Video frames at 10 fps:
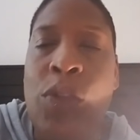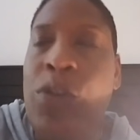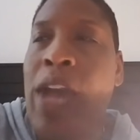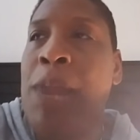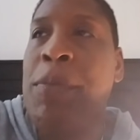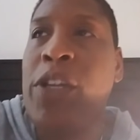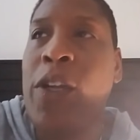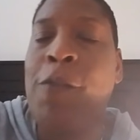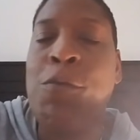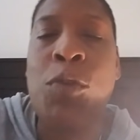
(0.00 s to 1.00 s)
You got to be
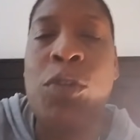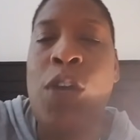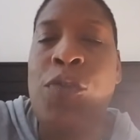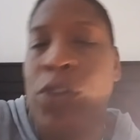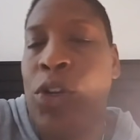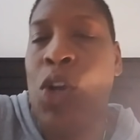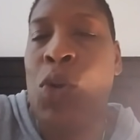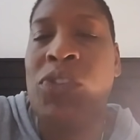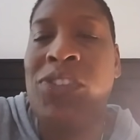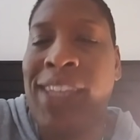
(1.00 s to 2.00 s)
comfortable enough in your
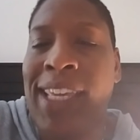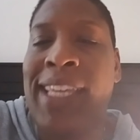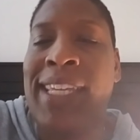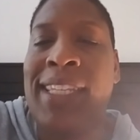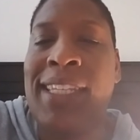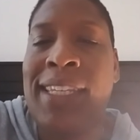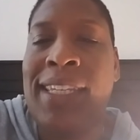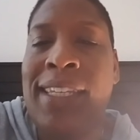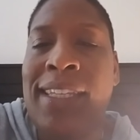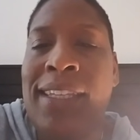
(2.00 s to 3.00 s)
own skin,
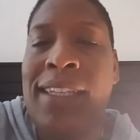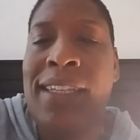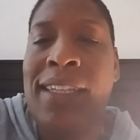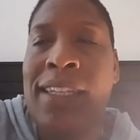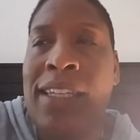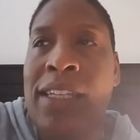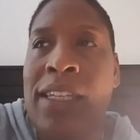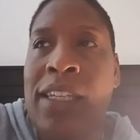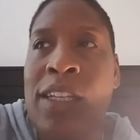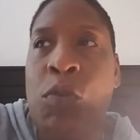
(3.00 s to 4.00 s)

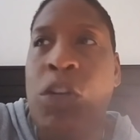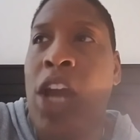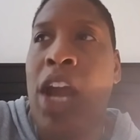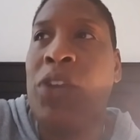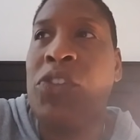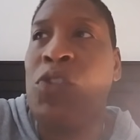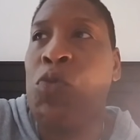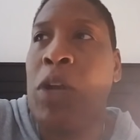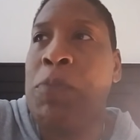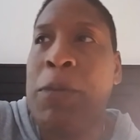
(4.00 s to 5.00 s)
regardless
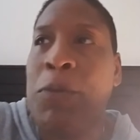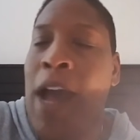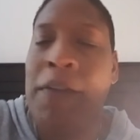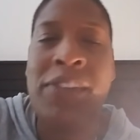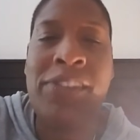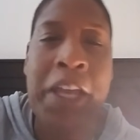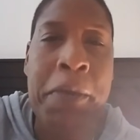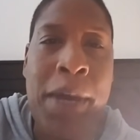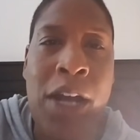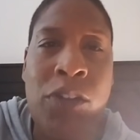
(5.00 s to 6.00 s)
of what people have to say
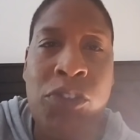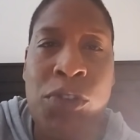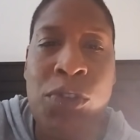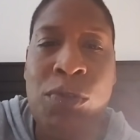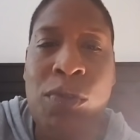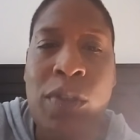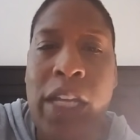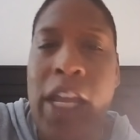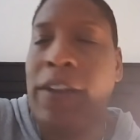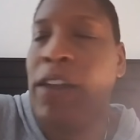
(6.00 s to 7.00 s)
about you,
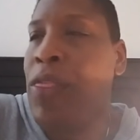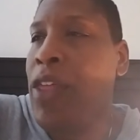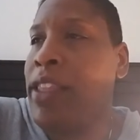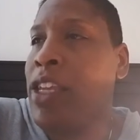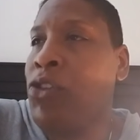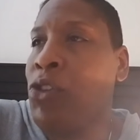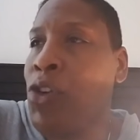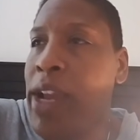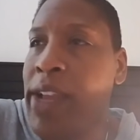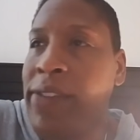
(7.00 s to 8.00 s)
if they think that you're
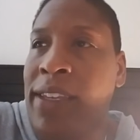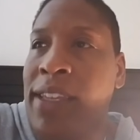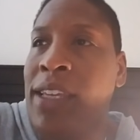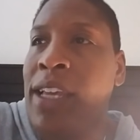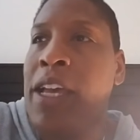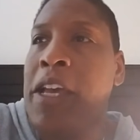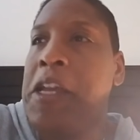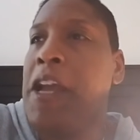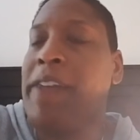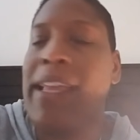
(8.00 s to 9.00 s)
crazy,
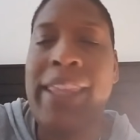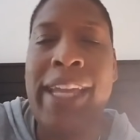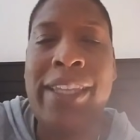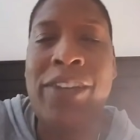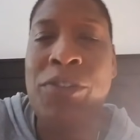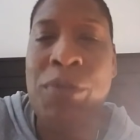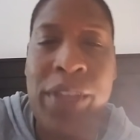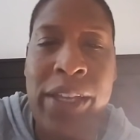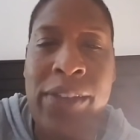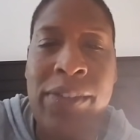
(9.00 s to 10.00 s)
if they think that you're
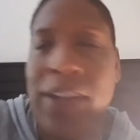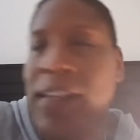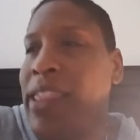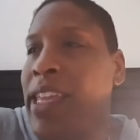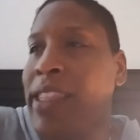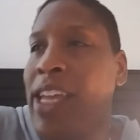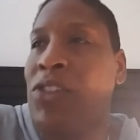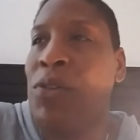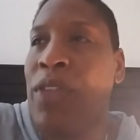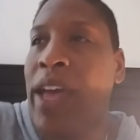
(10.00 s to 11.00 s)
this, if they think
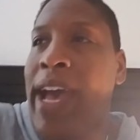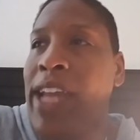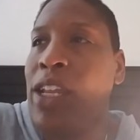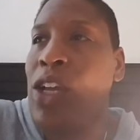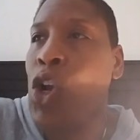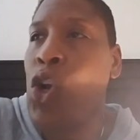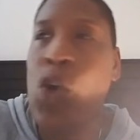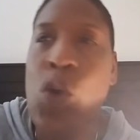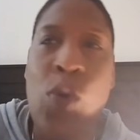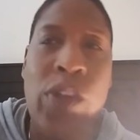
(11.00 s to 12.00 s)
that you're that,
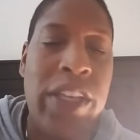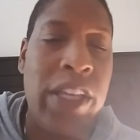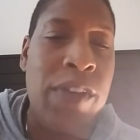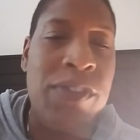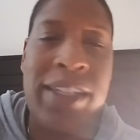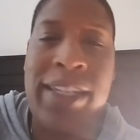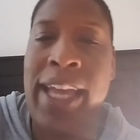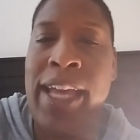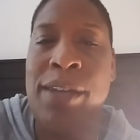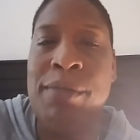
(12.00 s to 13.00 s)
who gives a
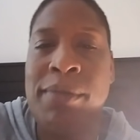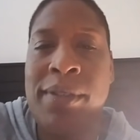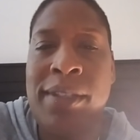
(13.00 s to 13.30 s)
damn?